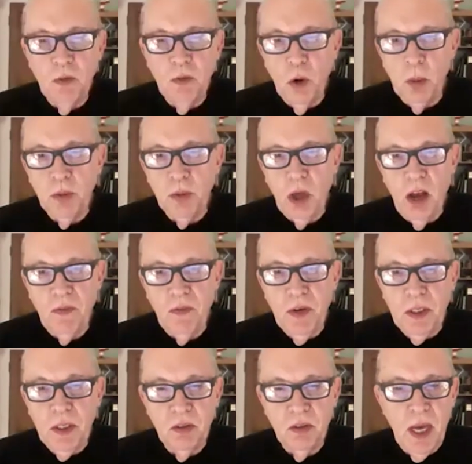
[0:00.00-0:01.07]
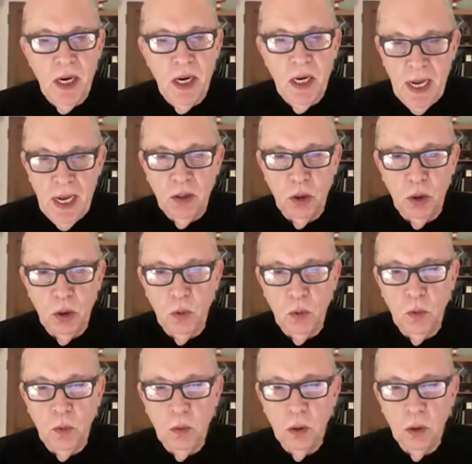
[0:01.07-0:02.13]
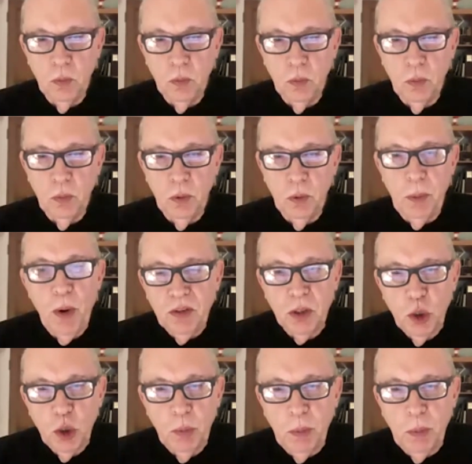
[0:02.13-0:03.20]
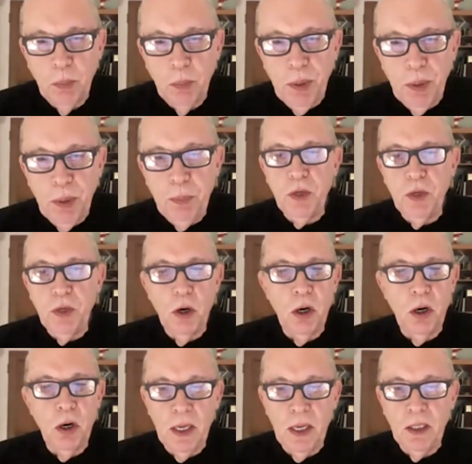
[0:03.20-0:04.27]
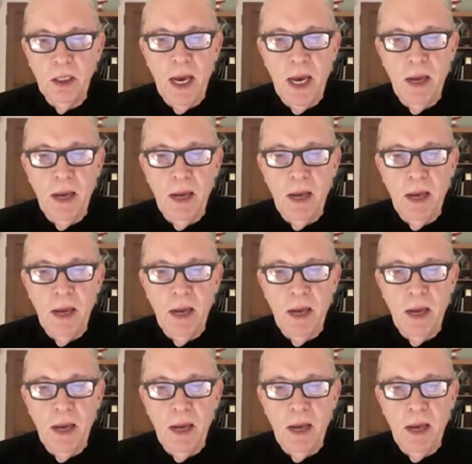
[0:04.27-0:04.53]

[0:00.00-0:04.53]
off, and decided not to repress the Cuban people. Have you heard any of that?